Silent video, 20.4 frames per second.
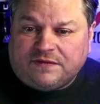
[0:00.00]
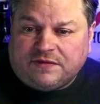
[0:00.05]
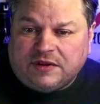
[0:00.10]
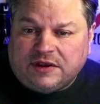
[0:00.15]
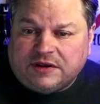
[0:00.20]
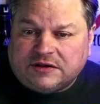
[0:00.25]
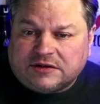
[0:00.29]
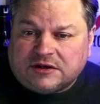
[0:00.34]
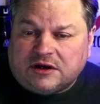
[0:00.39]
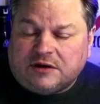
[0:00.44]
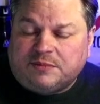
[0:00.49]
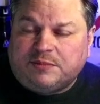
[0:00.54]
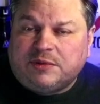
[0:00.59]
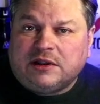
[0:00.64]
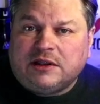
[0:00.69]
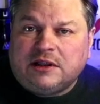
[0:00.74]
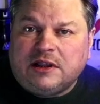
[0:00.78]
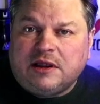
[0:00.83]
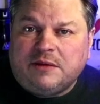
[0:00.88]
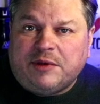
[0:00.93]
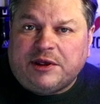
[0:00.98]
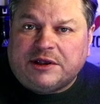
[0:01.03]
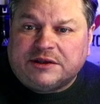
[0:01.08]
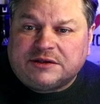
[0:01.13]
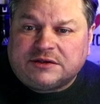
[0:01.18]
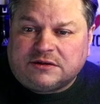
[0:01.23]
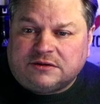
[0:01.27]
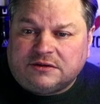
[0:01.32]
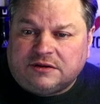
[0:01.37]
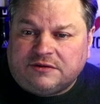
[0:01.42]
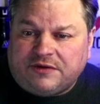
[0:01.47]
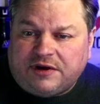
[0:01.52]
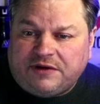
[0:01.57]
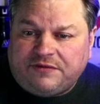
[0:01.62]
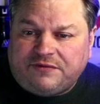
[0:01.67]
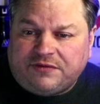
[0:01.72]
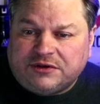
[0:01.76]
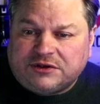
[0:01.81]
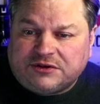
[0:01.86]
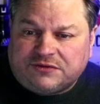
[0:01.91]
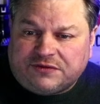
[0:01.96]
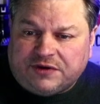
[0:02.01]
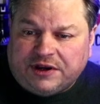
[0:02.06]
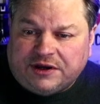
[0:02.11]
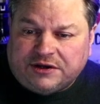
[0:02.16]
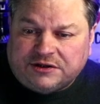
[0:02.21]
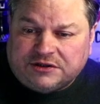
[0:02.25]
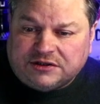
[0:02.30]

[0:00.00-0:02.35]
these upper limits on the reference range,